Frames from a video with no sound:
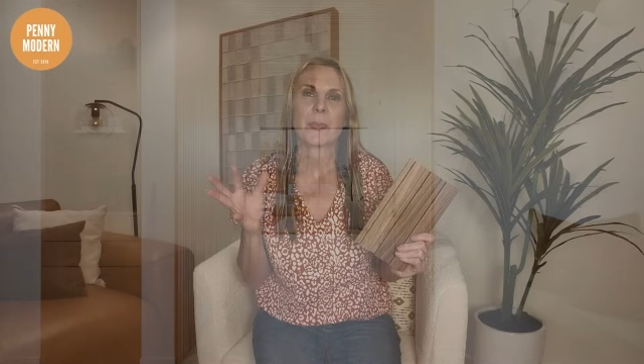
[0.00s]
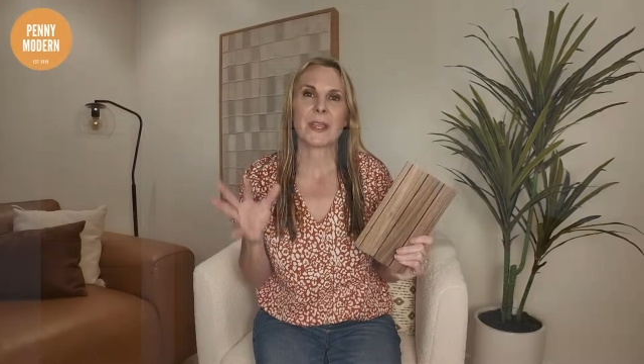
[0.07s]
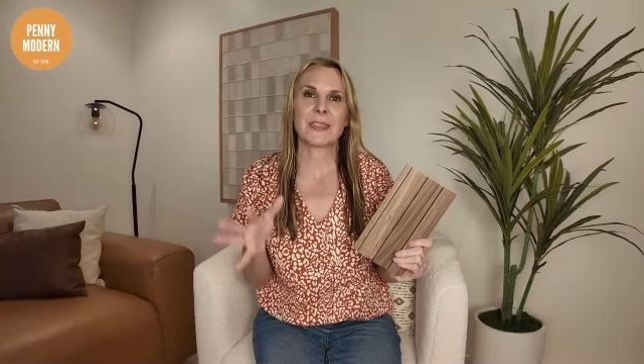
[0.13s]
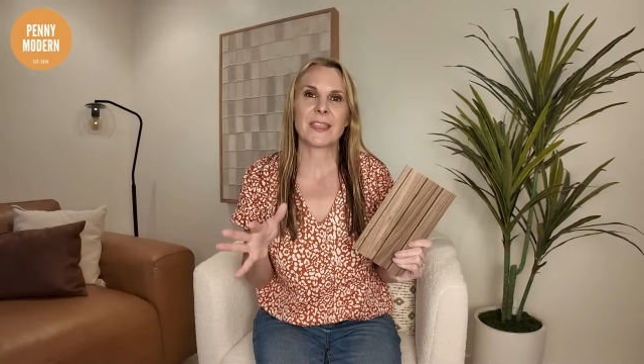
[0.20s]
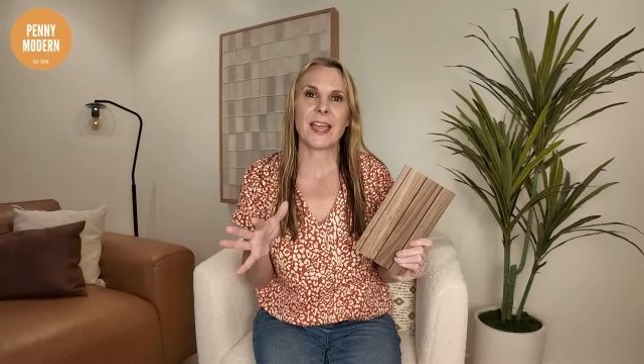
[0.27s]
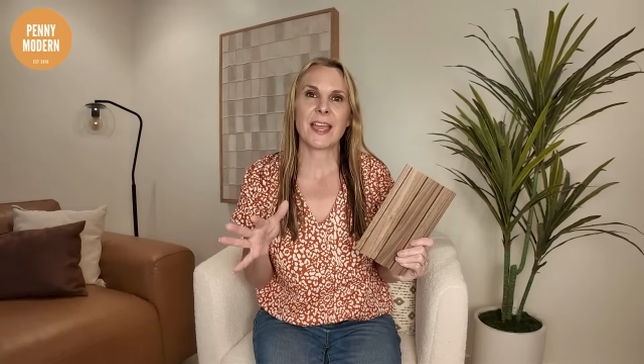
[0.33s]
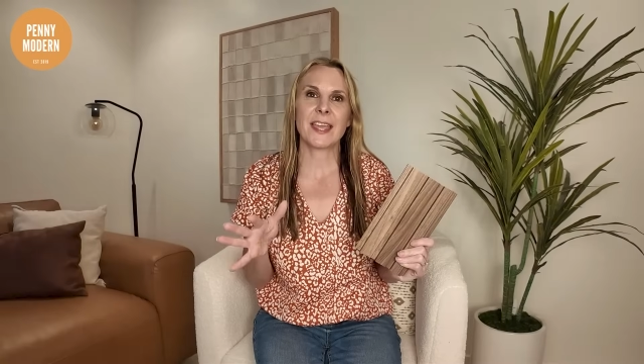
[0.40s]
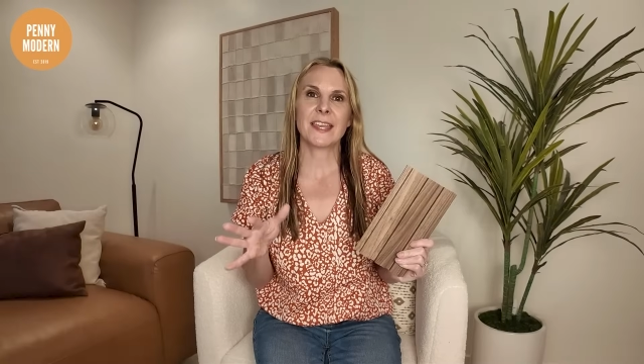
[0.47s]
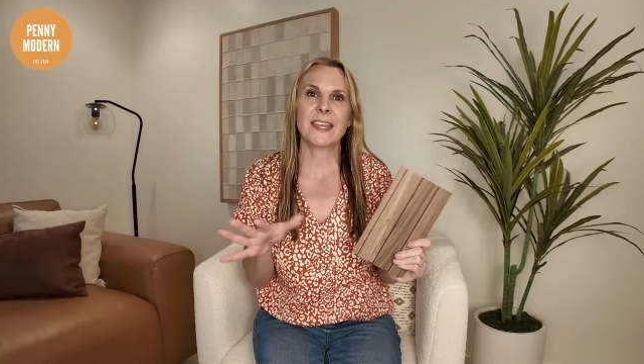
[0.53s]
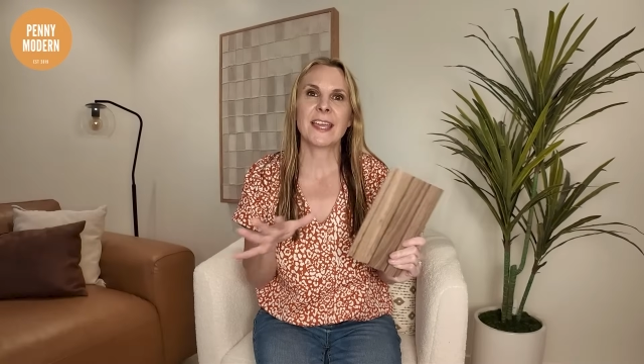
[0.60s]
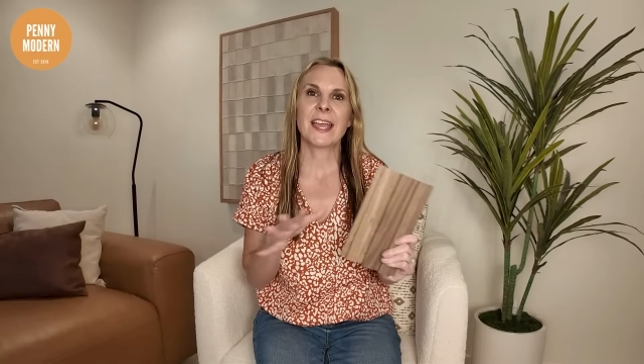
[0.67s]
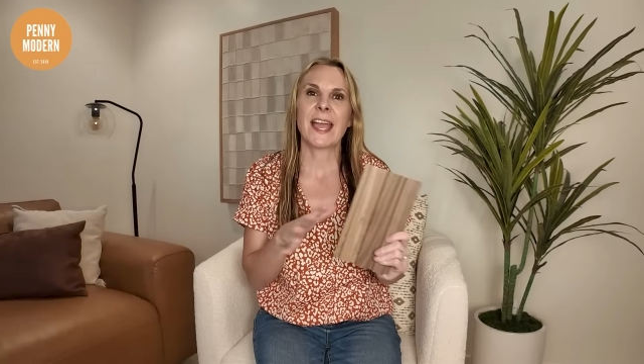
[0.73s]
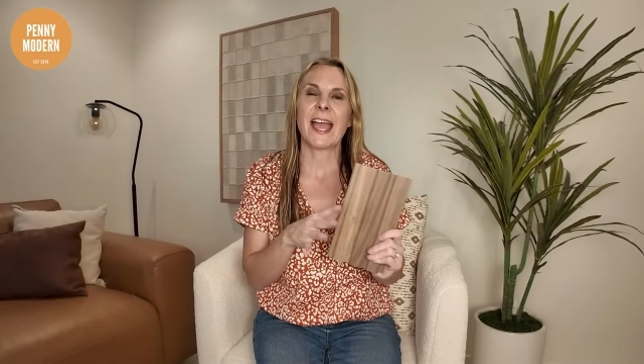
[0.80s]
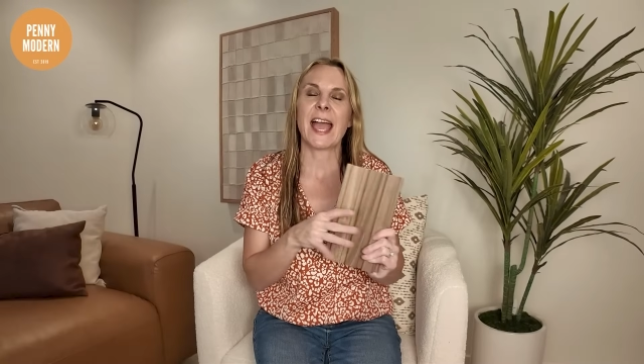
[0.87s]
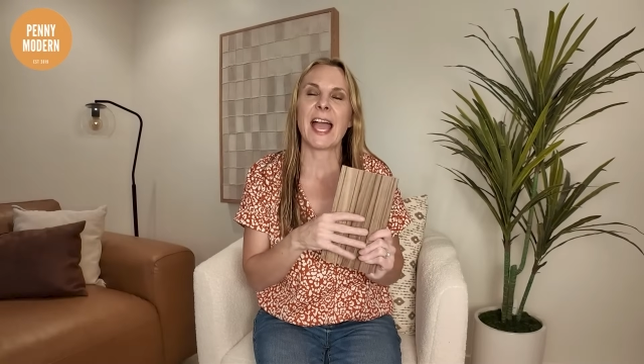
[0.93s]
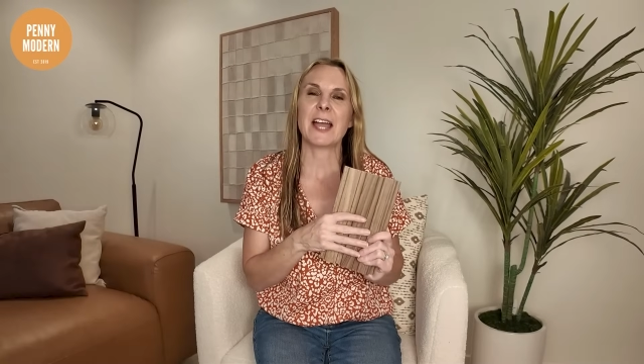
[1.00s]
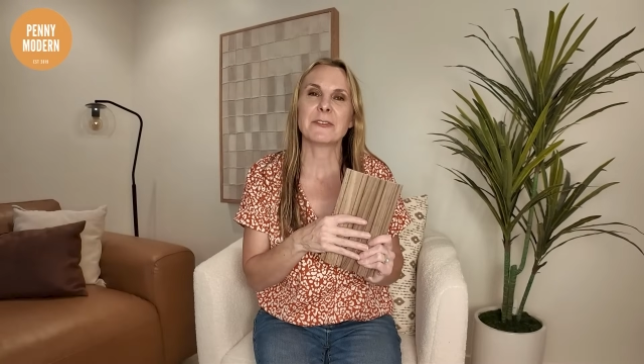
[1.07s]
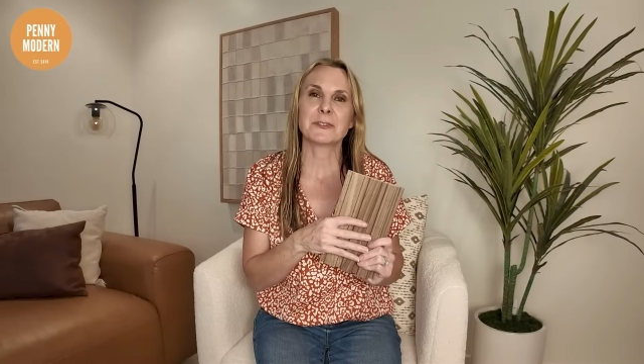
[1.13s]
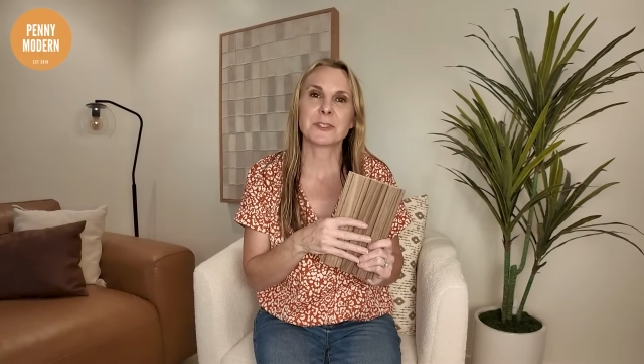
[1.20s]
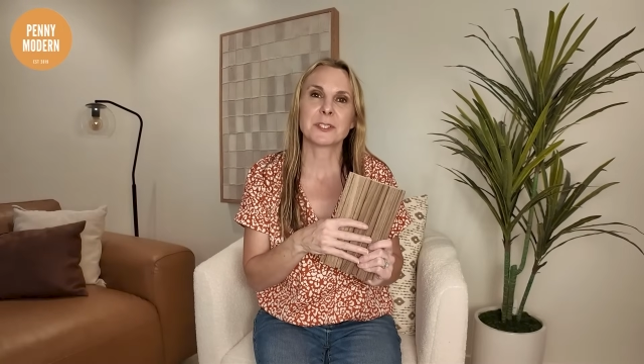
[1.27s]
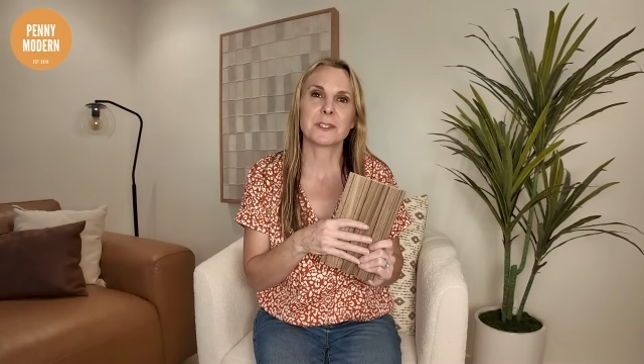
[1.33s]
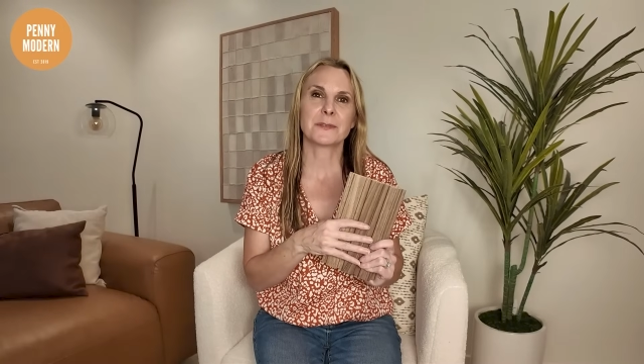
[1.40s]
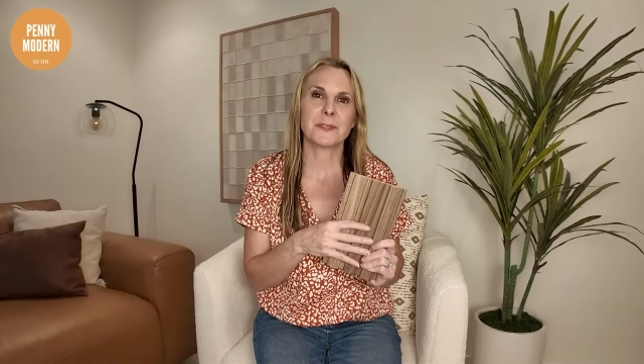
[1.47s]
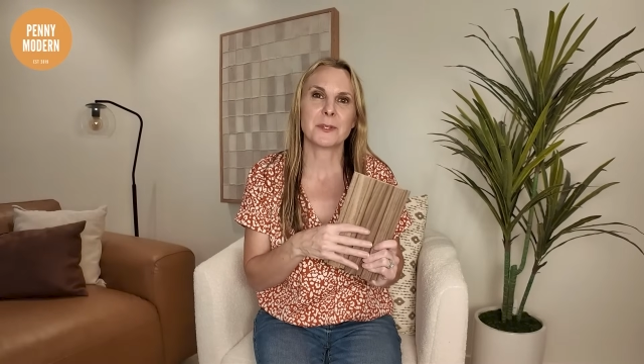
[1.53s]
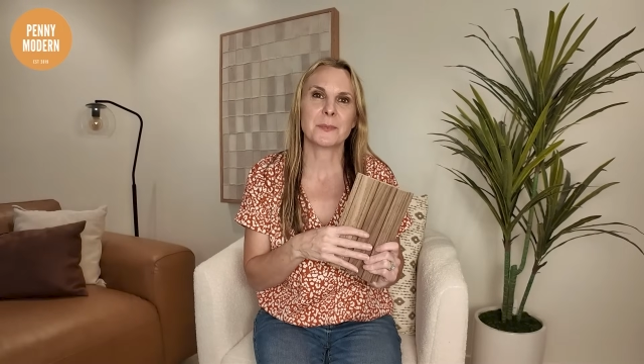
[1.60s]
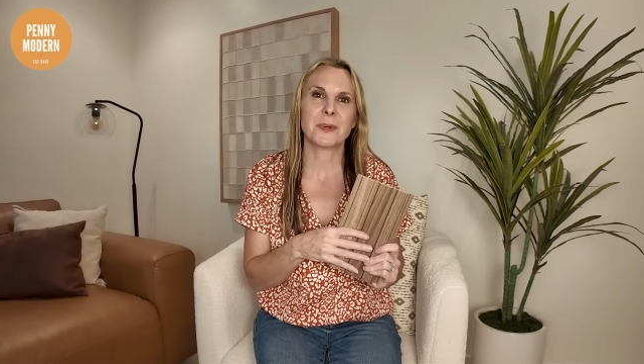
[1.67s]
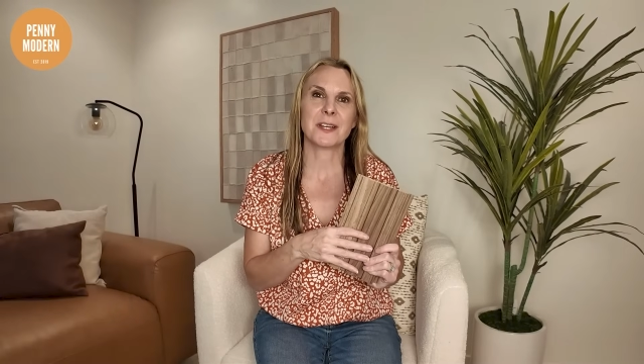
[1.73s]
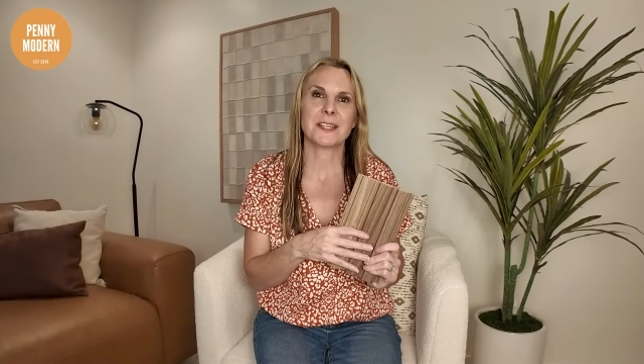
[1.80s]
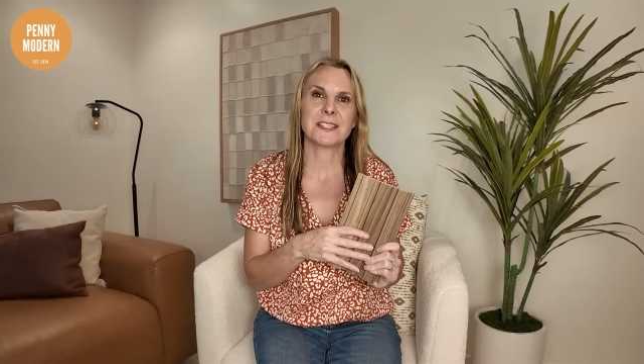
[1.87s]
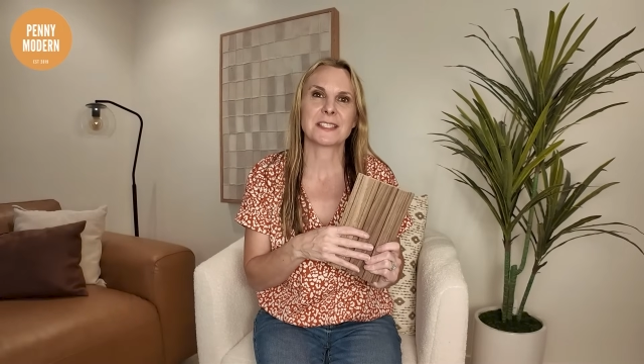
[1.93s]
But then after a few
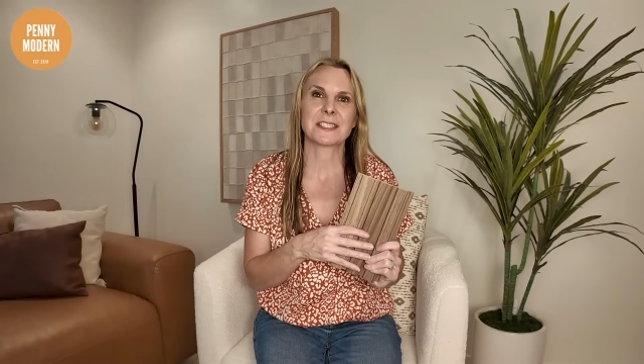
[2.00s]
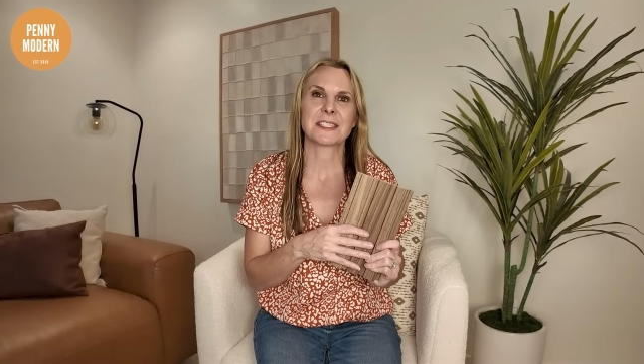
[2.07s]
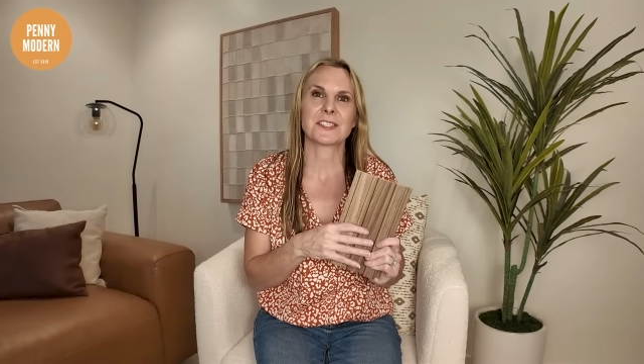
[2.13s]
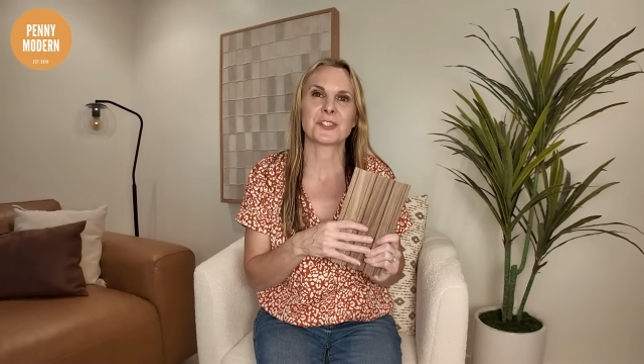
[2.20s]
months,